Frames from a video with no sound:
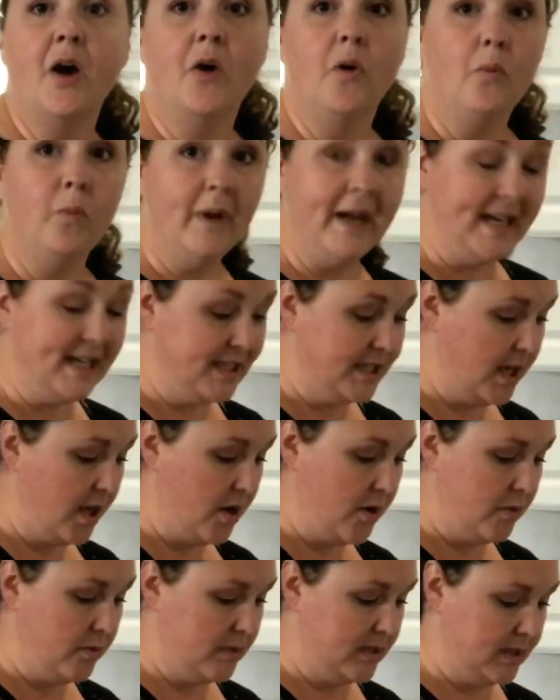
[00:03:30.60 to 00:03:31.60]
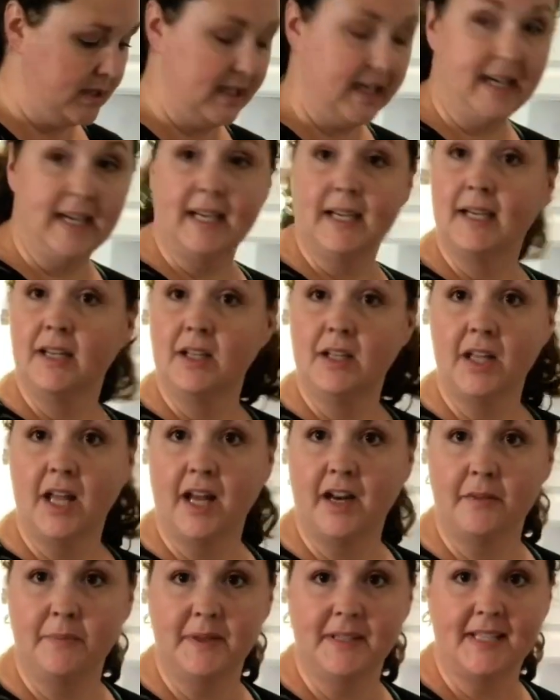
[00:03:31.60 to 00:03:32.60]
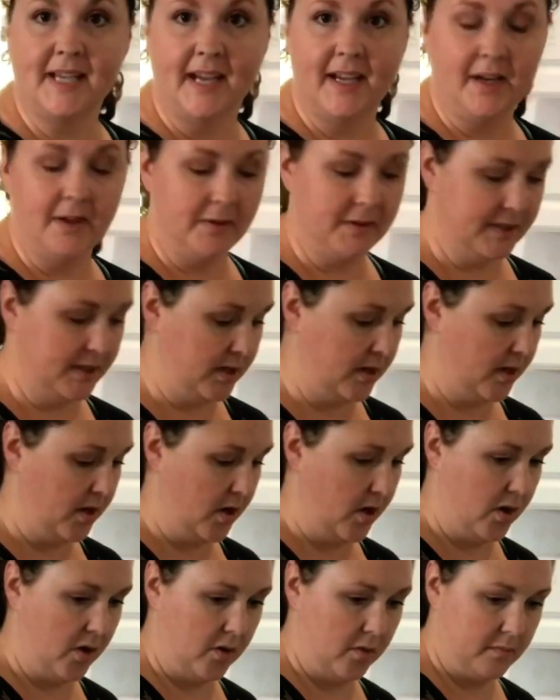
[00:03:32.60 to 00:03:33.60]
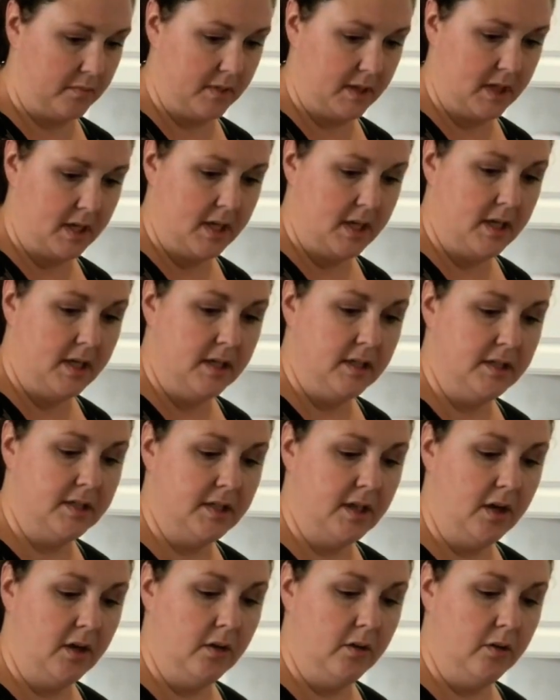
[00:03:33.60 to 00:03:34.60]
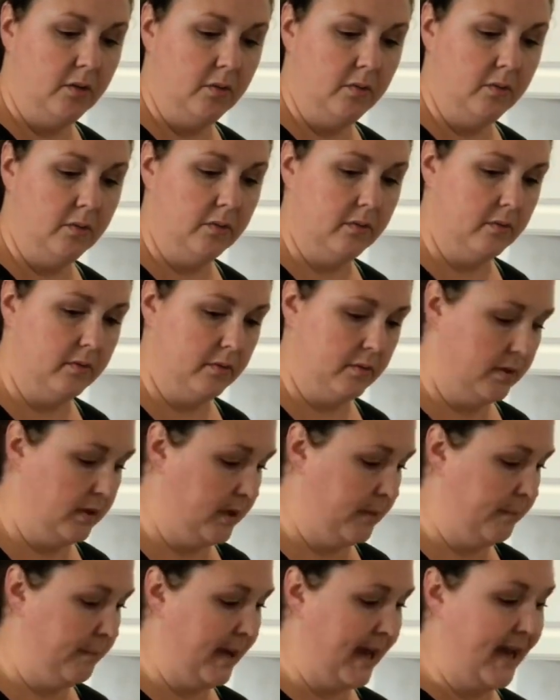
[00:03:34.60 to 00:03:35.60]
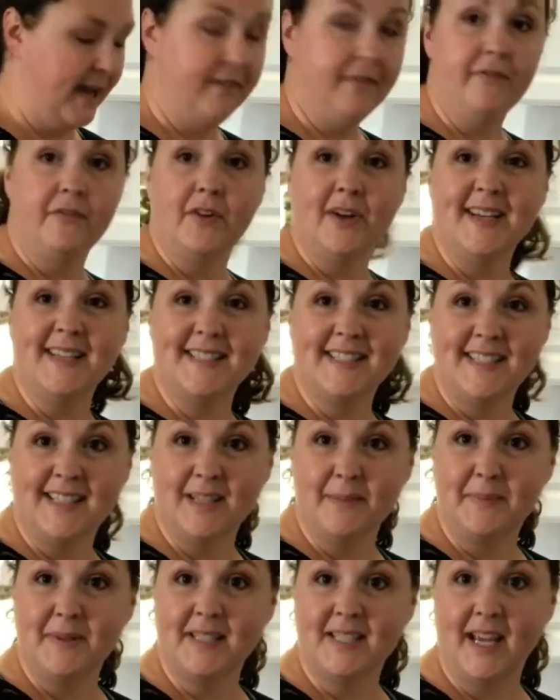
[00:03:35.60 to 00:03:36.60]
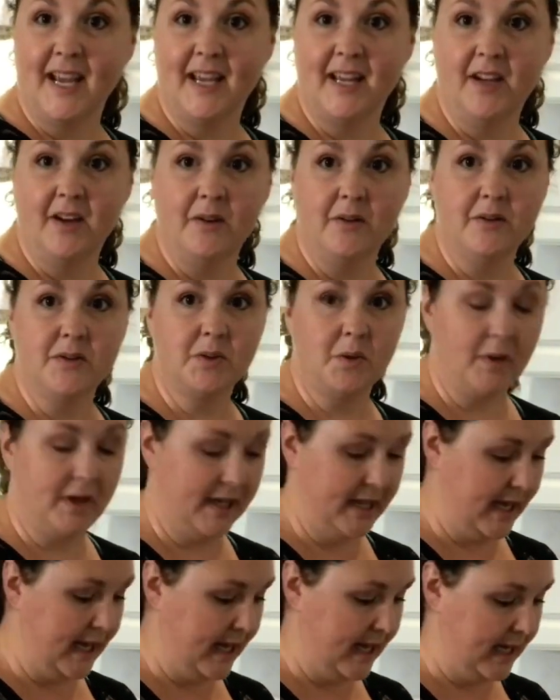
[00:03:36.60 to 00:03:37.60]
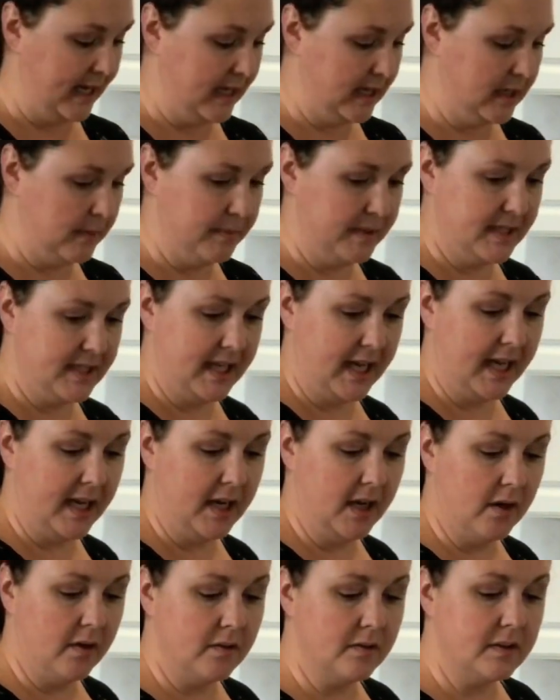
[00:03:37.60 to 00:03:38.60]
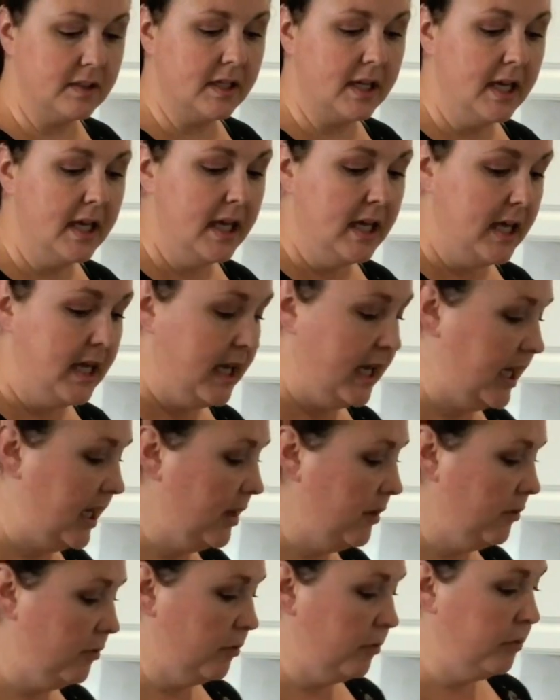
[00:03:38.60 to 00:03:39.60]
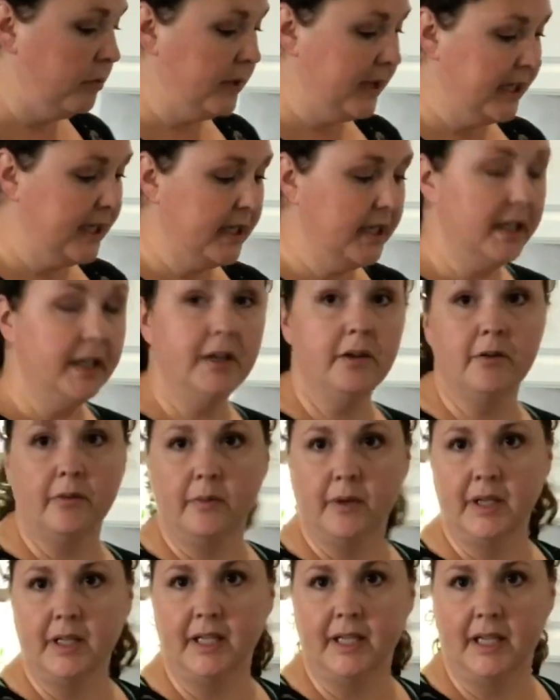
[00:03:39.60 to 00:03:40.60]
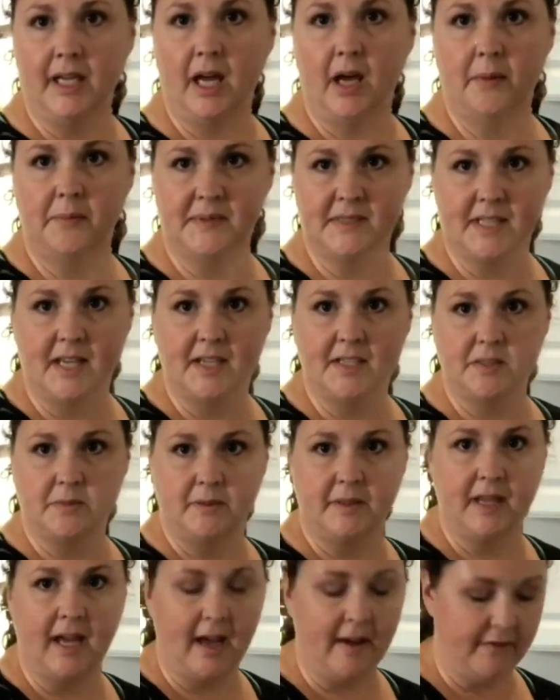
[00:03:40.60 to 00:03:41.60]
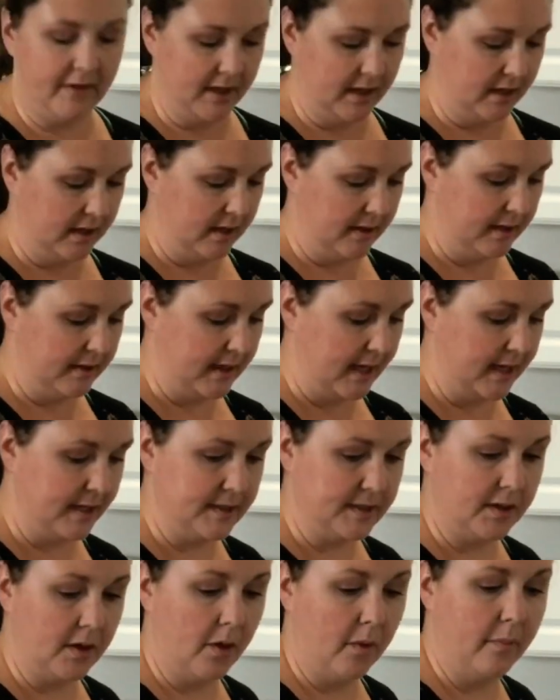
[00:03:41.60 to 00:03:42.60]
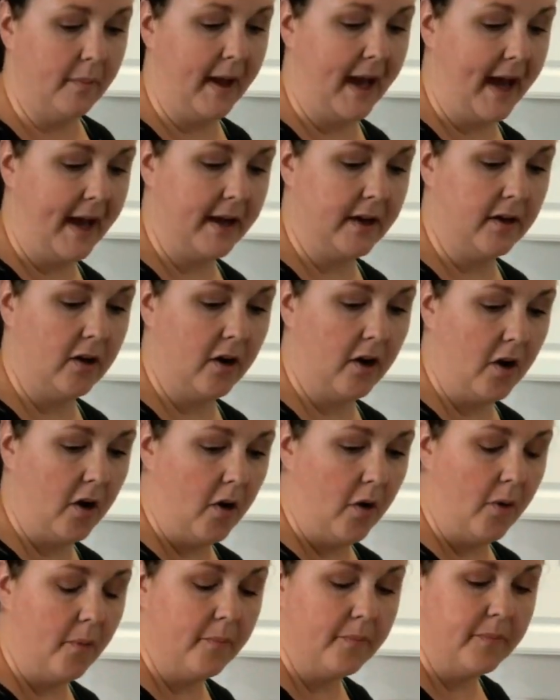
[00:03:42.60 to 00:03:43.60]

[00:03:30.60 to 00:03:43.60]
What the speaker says: We don't eat a lot of potatoes in our home, so by freezing the potatoes or canning the potatoes, it really, really helps us with having things go bad in our home.